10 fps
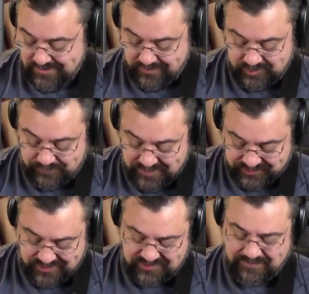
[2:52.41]
was
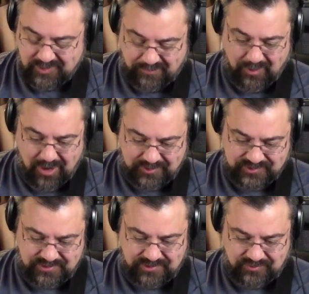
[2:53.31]
missing some of the
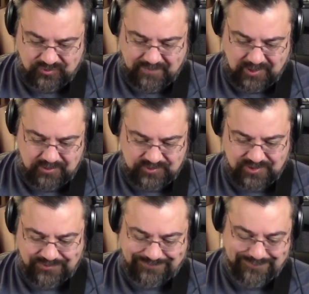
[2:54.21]
parts in the tremolo, so
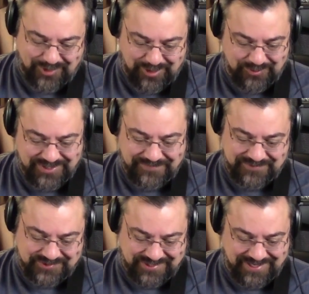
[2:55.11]
the bar wouldn't
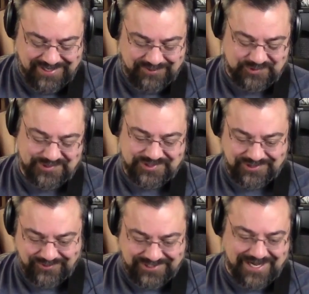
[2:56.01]
even stay in. It was
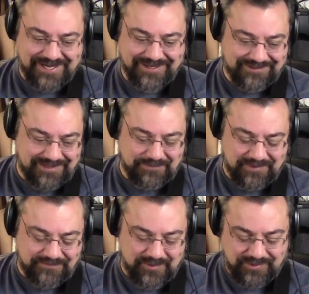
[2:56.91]
missing the retaining clip
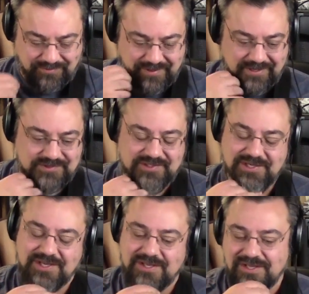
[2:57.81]
and a few other things.
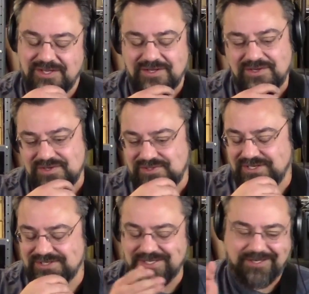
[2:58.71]
So
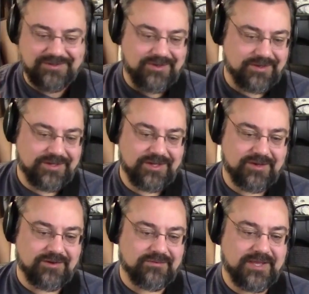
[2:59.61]
he's like, look,
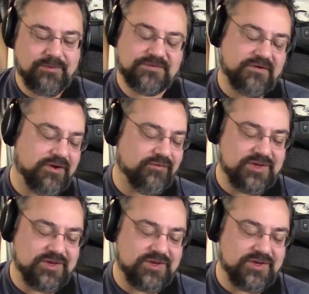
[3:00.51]
he was very